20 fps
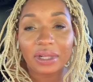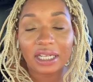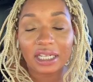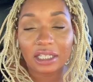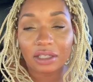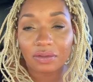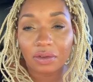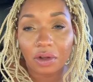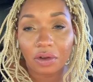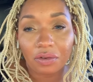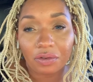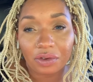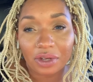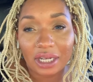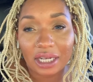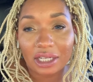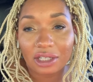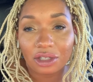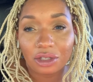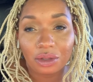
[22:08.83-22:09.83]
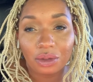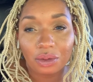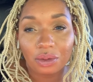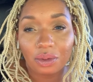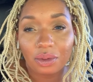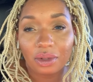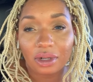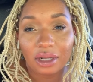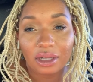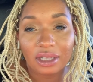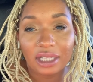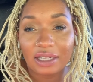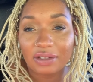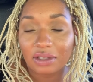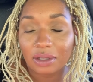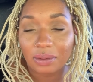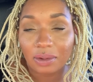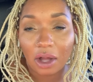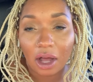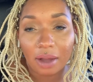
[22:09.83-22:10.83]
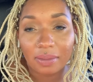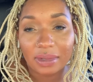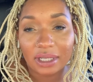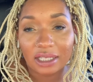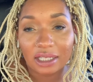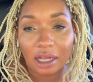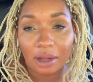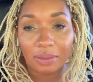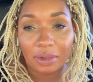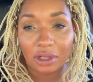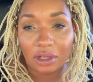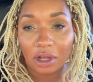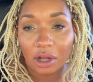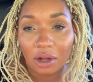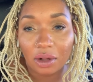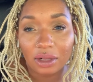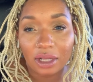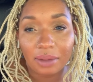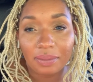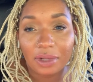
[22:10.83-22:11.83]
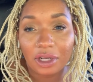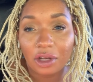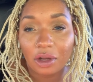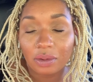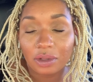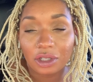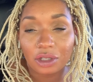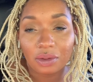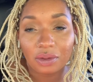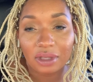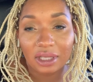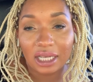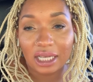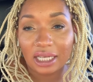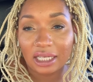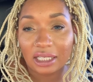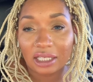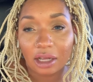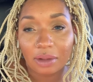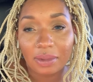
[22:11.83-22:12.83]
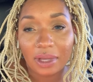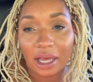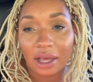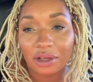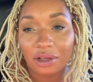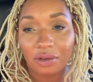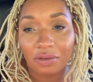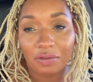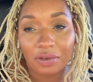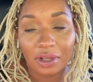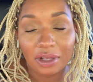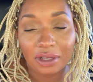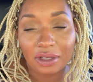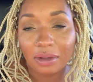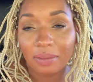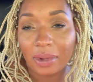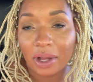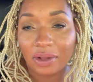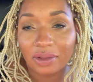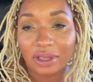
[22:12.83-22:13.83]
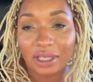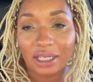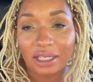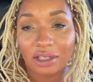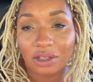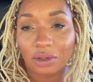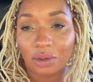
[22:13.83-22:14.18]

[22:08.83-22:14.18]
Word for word: please feel free to leave some comments down below let me know what you think tell me how you are feeling about these